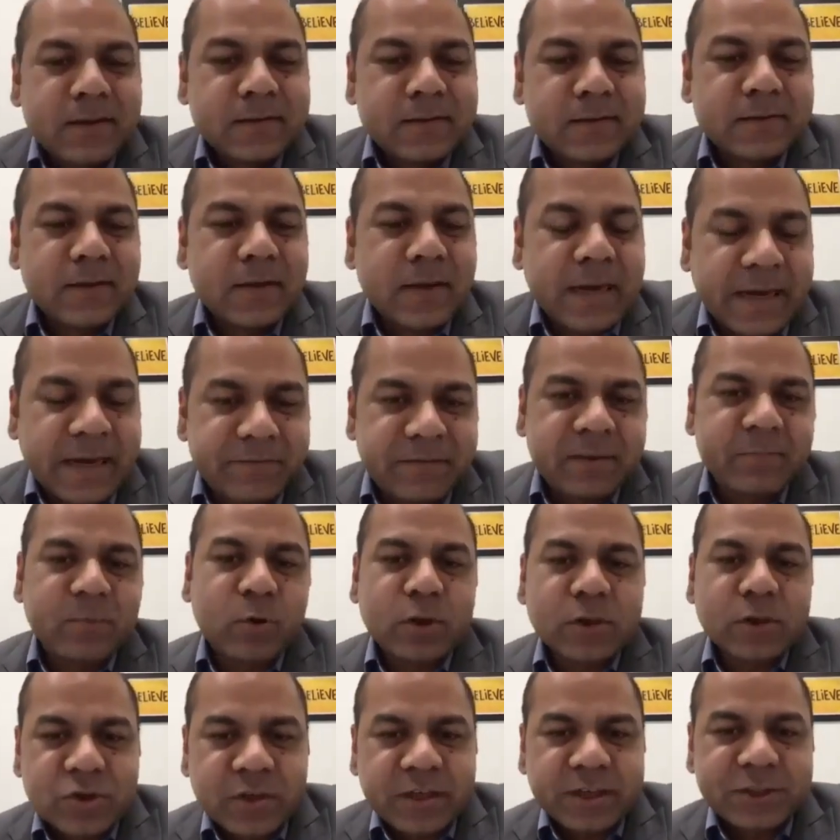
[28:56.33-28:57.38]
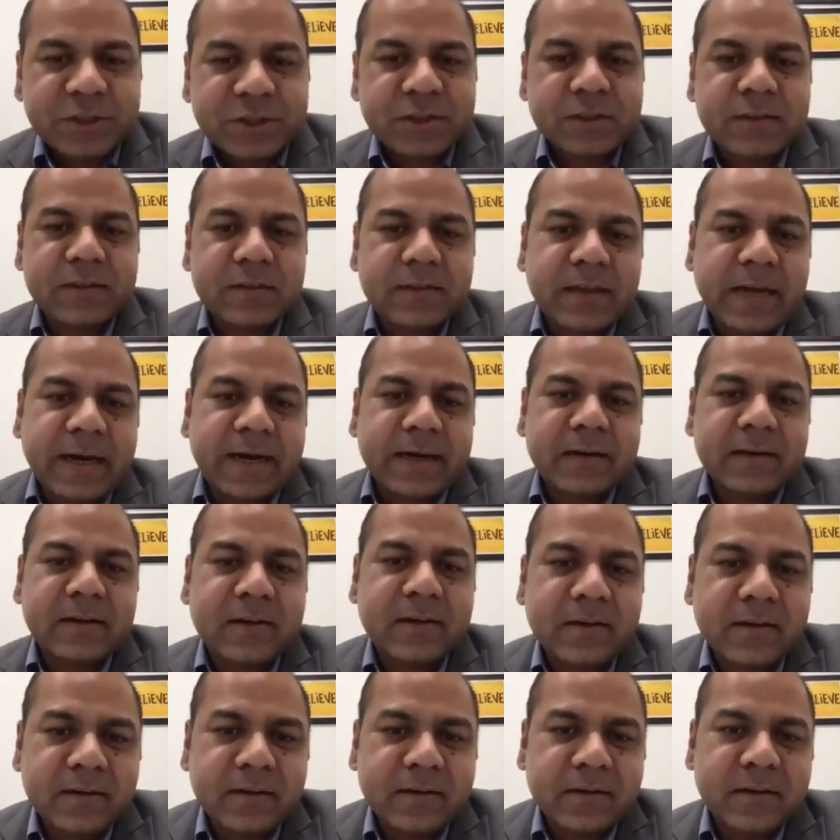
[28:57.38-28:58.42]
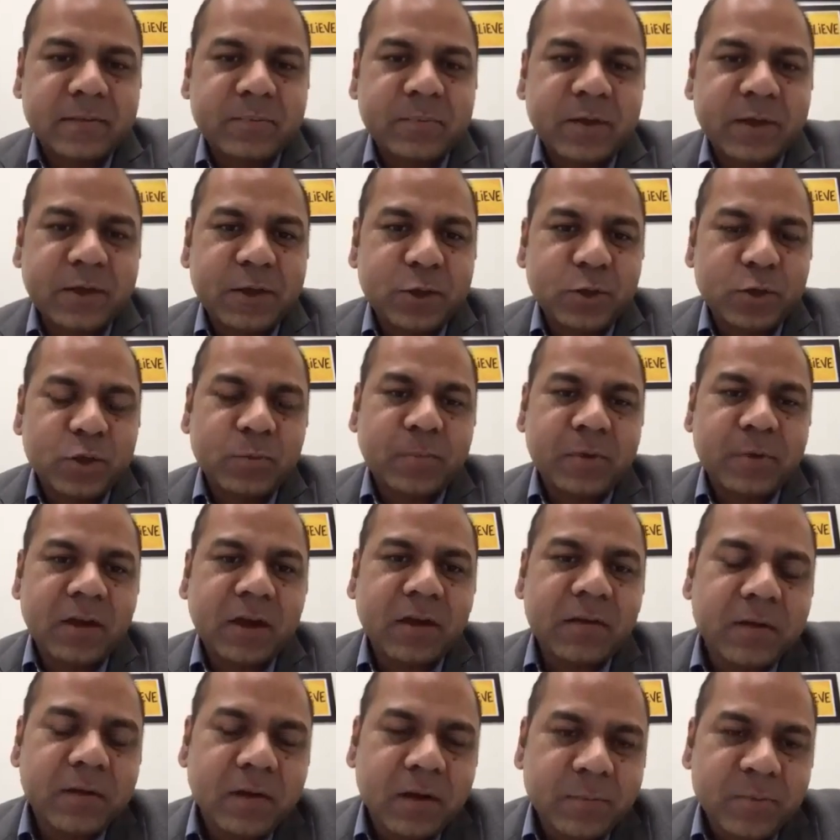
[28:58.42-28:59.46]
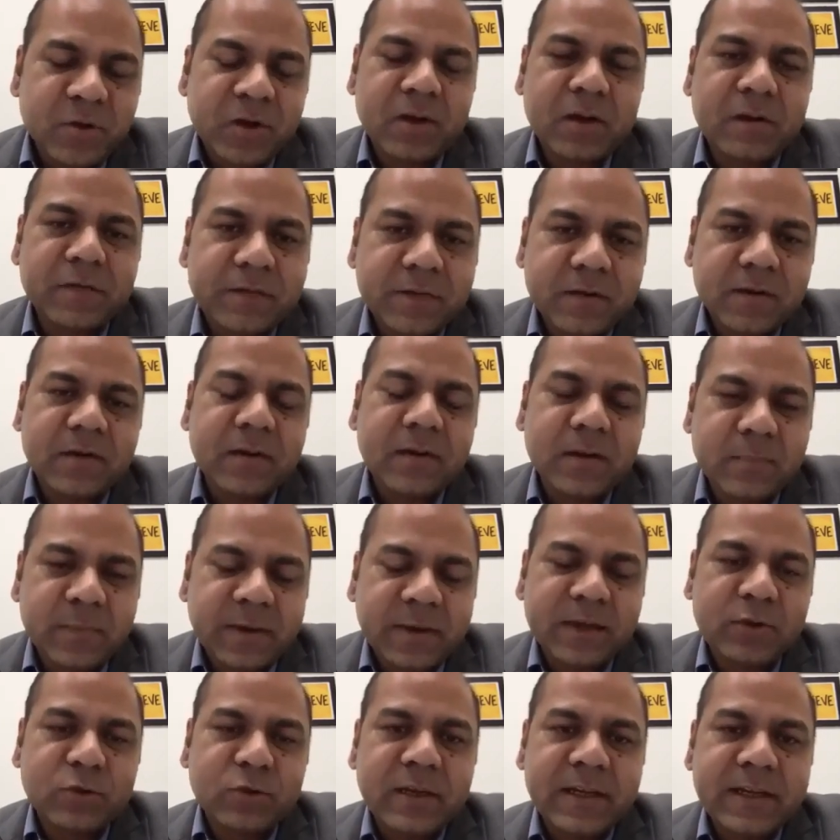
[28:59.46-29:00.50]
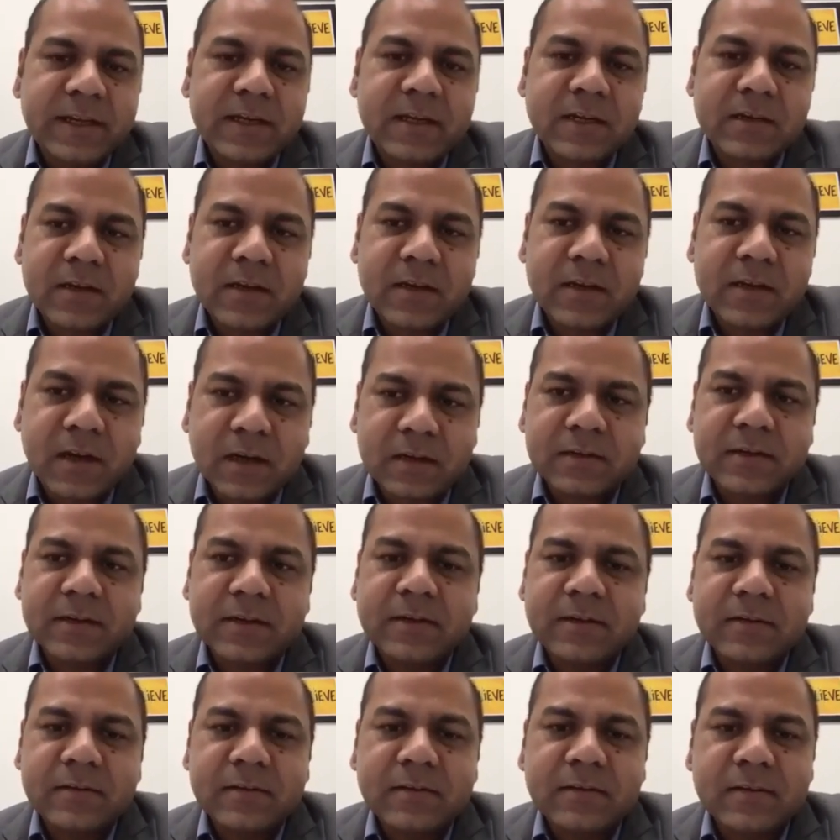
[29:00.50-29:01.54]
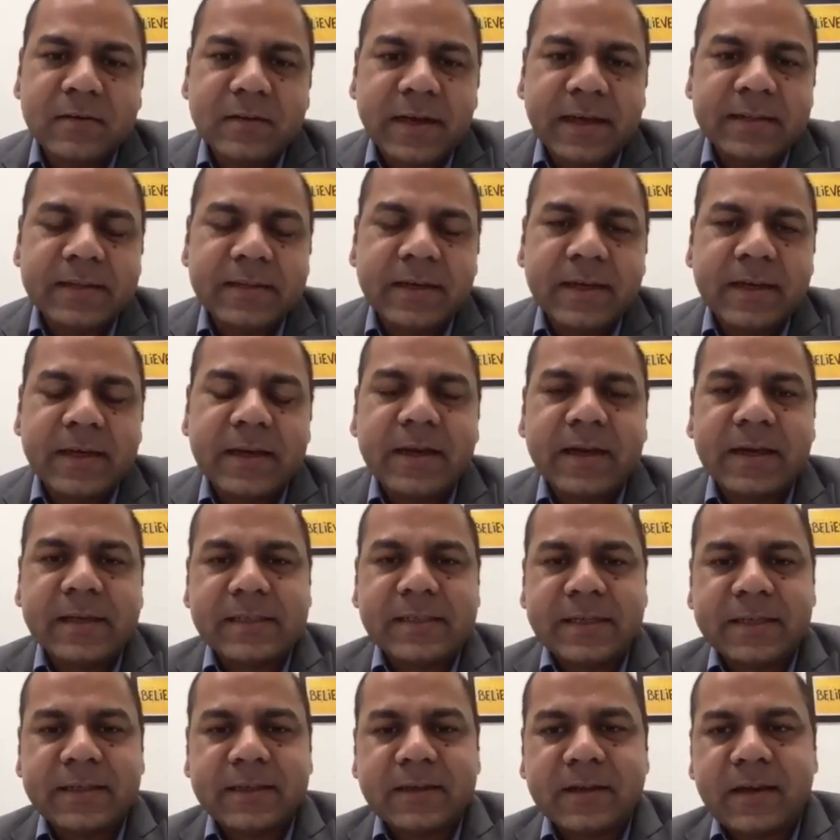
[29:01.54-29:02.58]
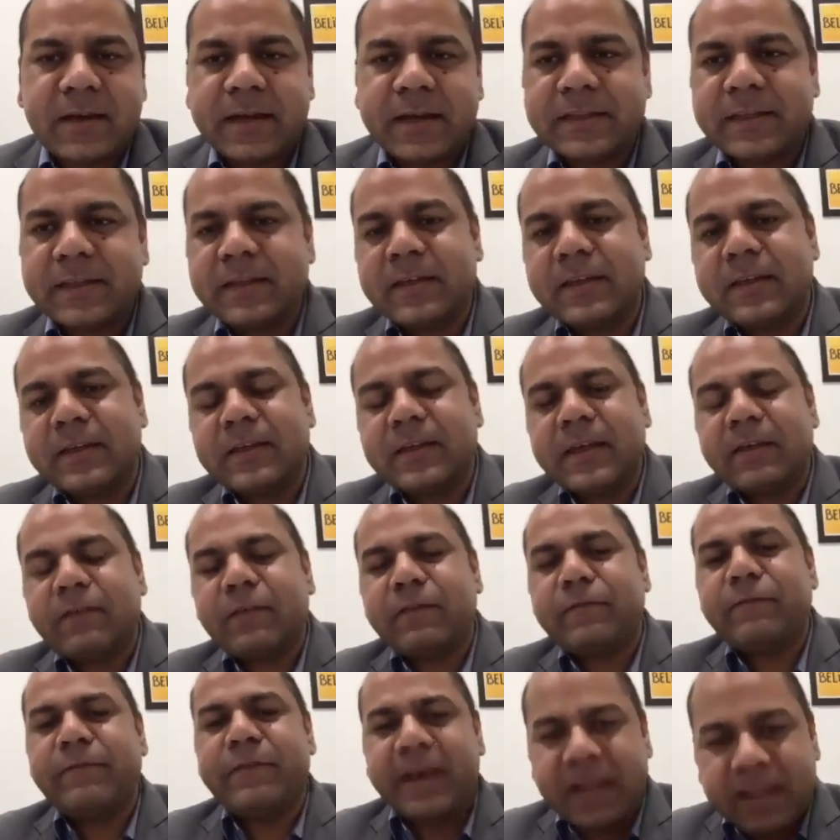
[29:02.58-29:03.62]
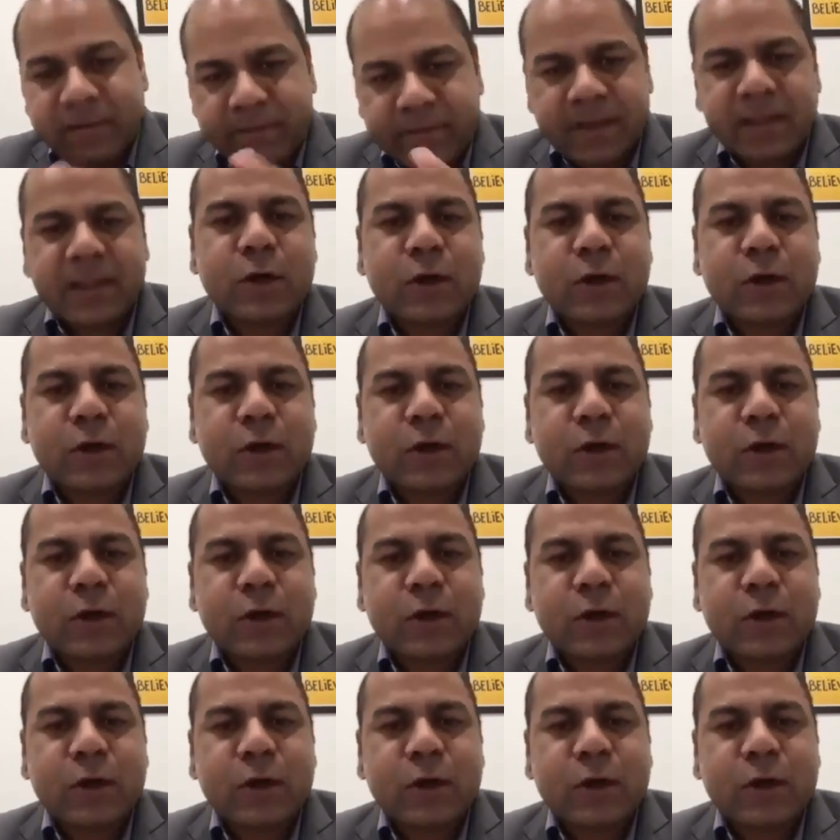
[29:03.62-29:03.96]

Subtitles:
the live demonstration that Pranav, my colleague, conducted at the AI Center. I think he gave a very, very